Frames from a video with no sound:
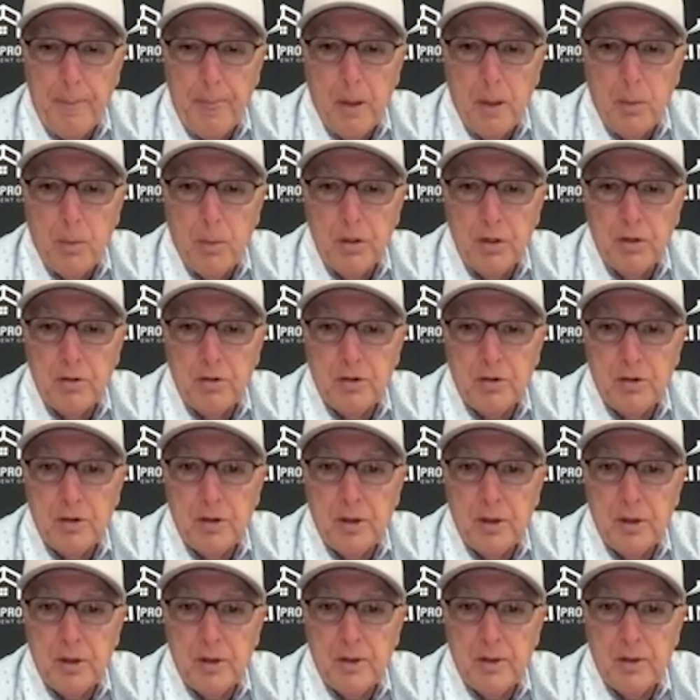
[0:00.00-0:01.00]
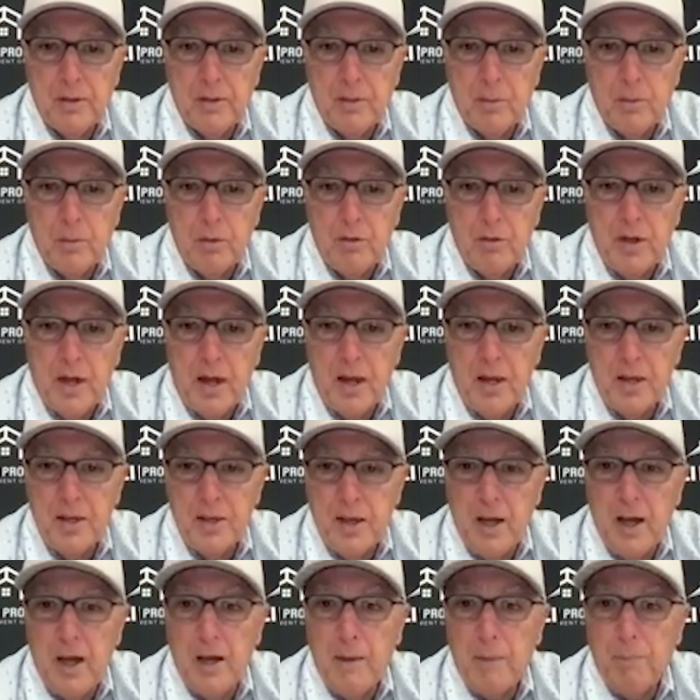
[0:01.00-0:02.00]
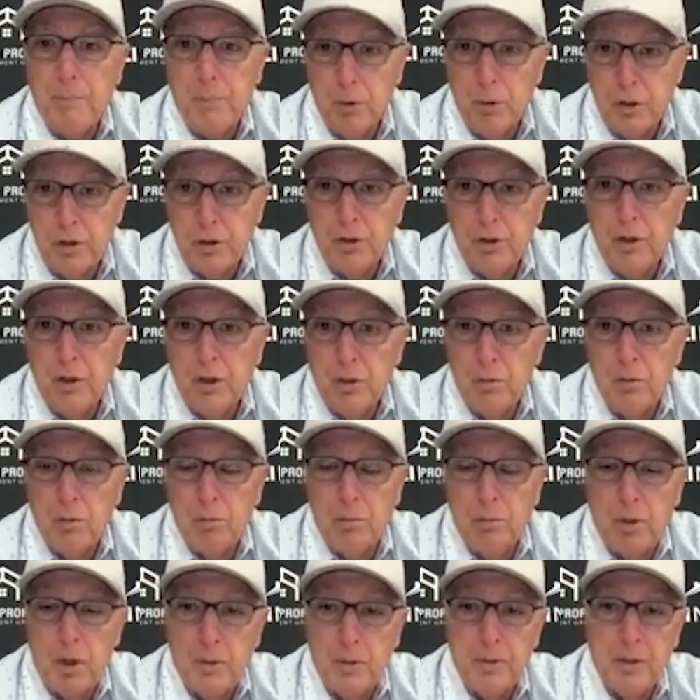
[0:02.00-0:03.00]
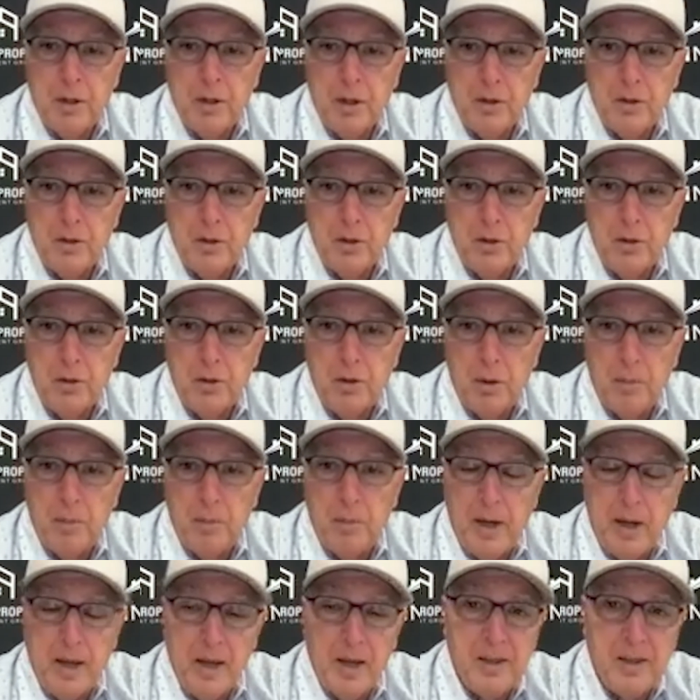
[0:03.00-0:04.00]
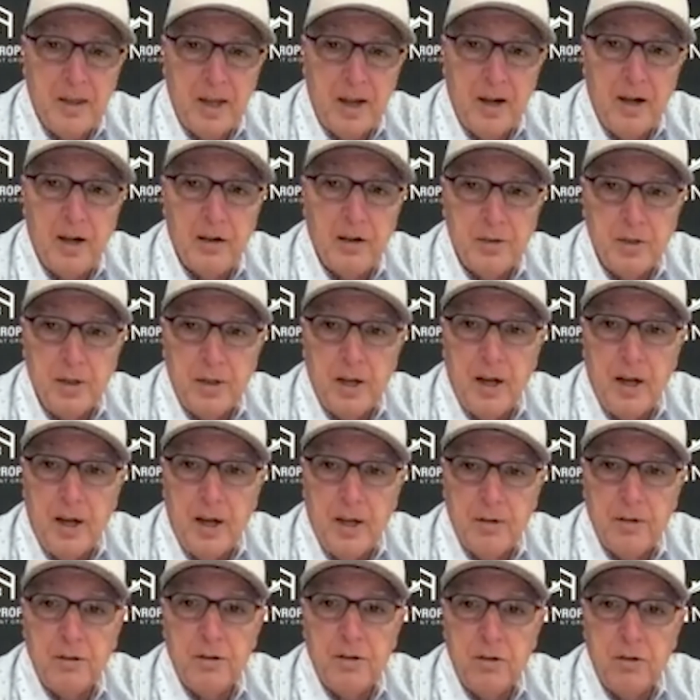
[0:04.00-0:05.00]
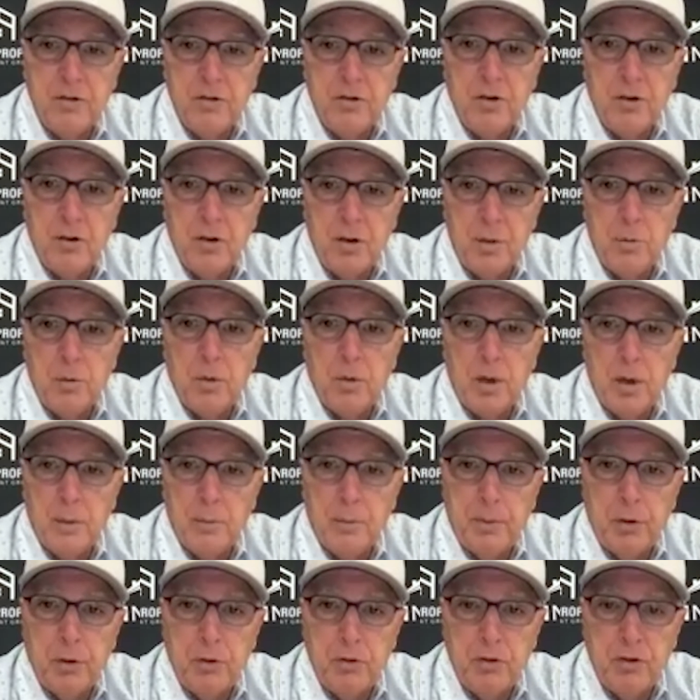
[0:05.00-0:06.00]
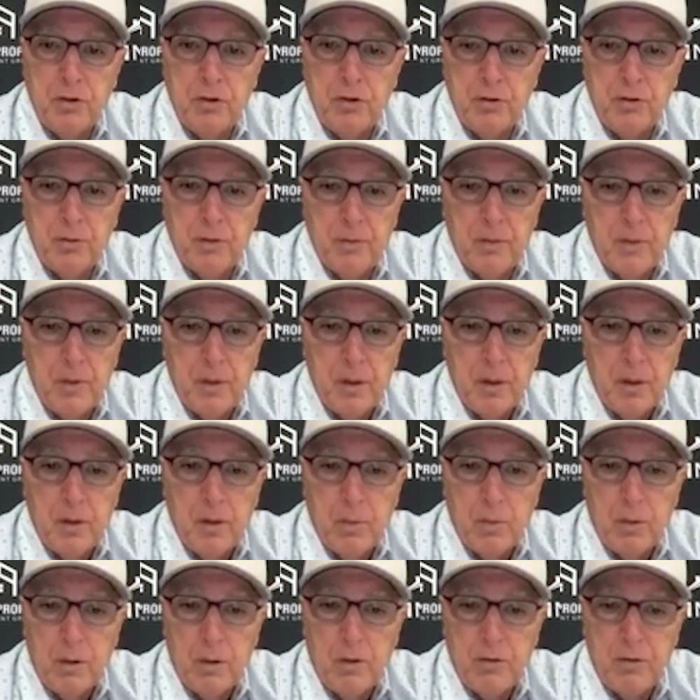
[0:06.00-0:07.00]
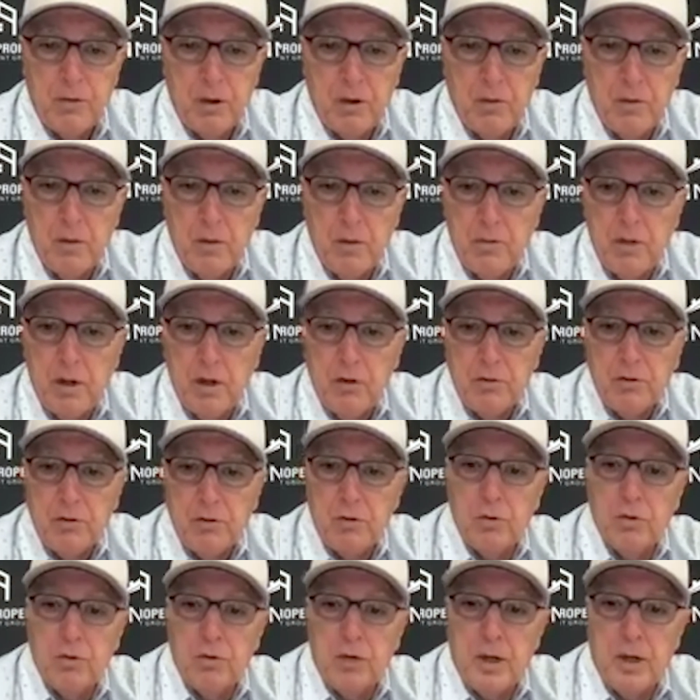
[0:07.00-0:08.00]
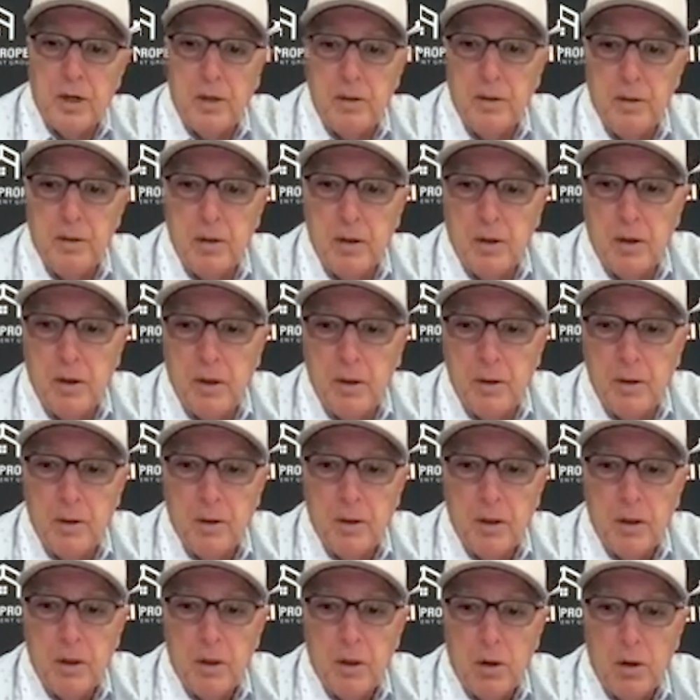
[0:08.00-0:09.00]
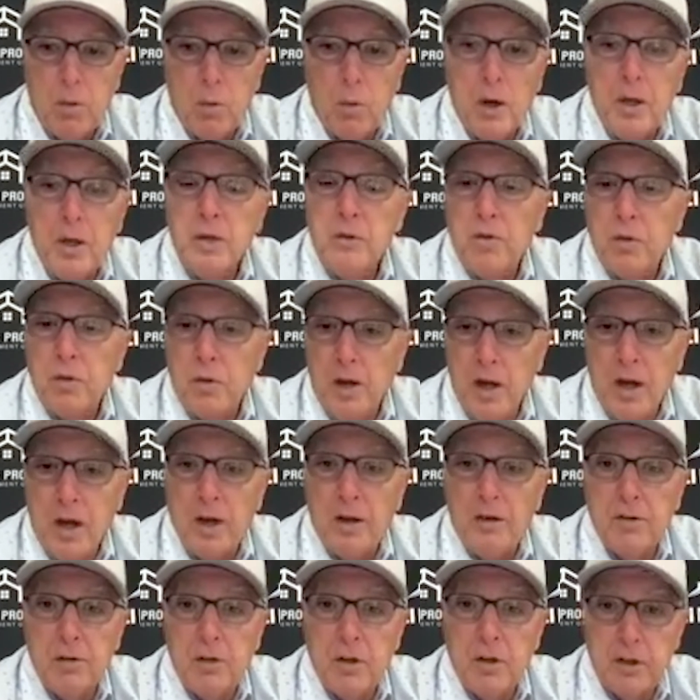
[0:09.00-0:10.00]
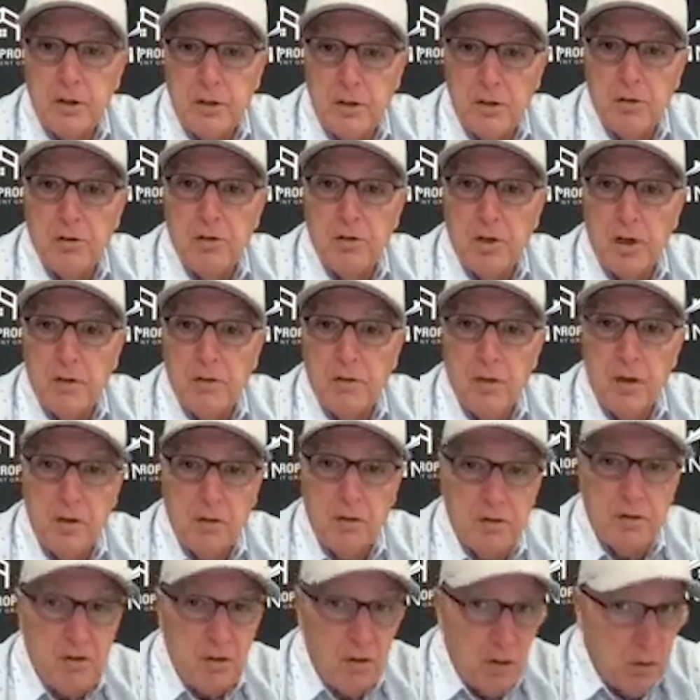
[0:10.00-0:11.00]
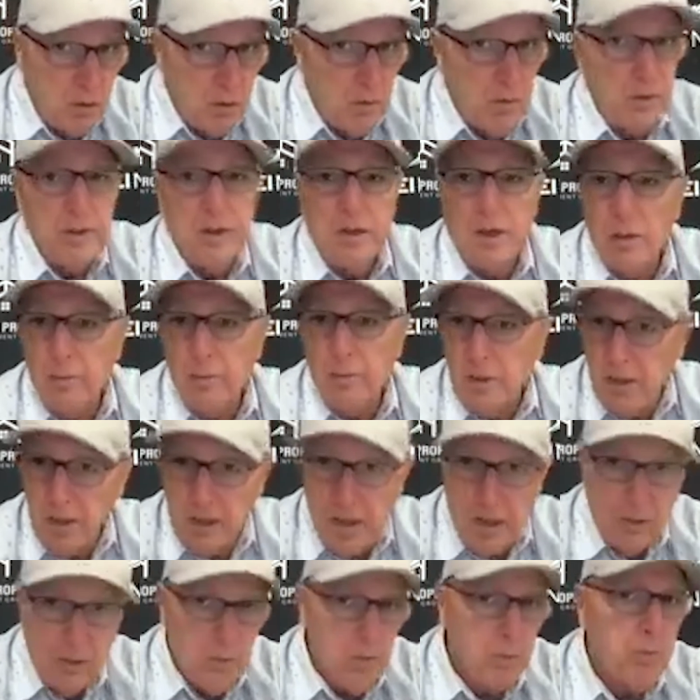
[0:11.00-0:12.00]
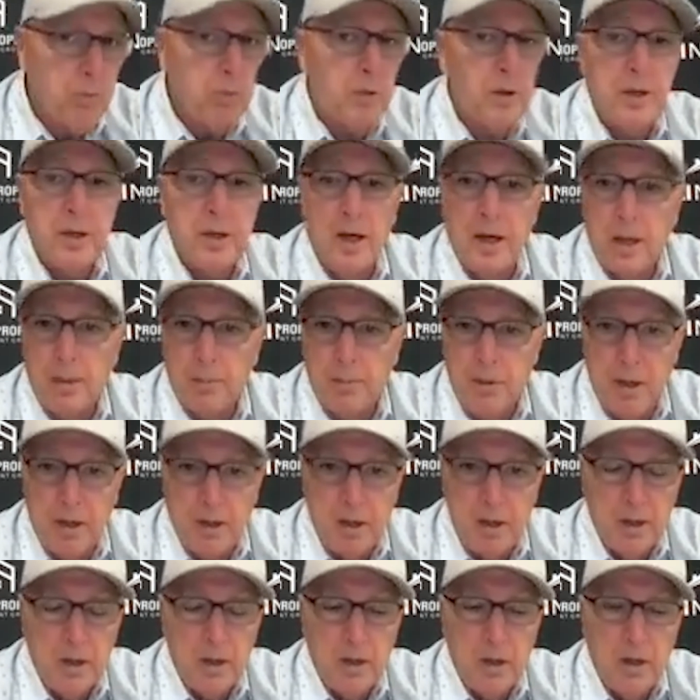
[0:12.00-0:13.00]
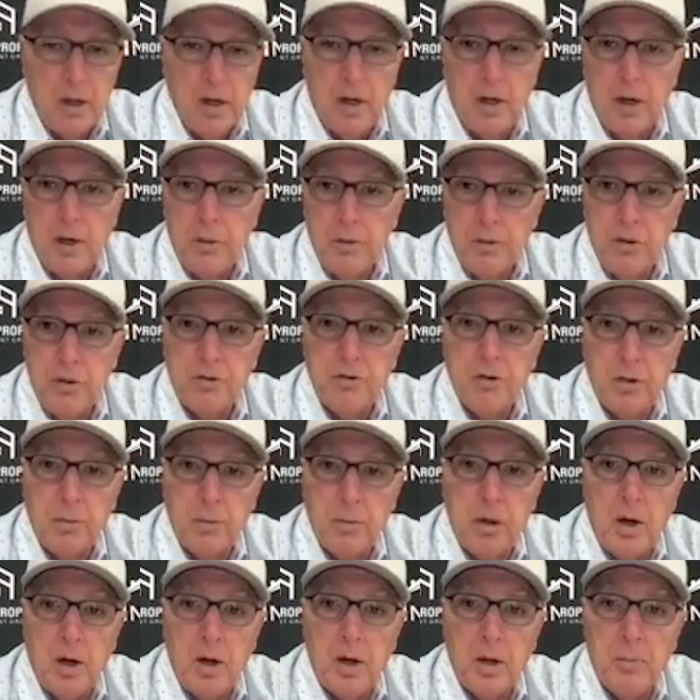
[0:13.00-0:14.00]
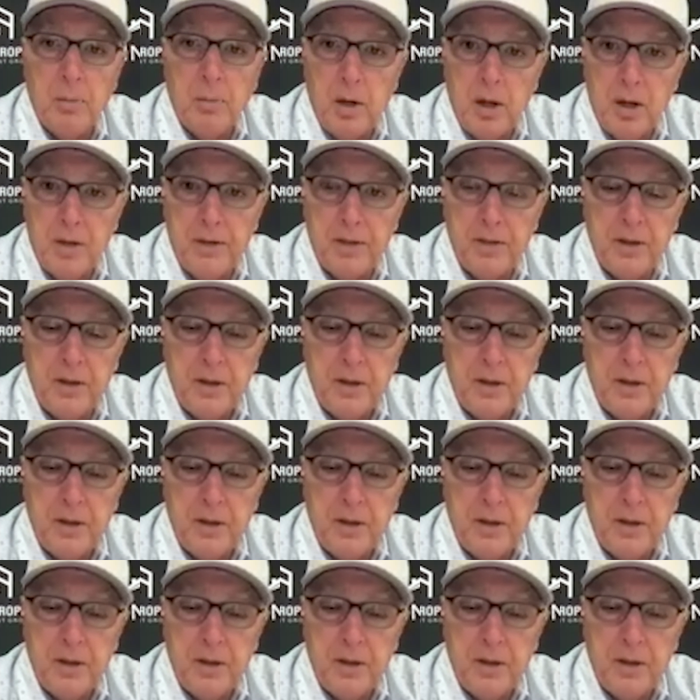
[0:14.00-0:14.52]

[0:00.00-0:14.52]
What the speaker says: we just, we've got it down pretty good. We're probably going to do about 1,000 houses this year that we're going to purchase. We have several investors that are waiting for houses like yourself, and they're slowly coming out. We're putting out about 100 some odd a month,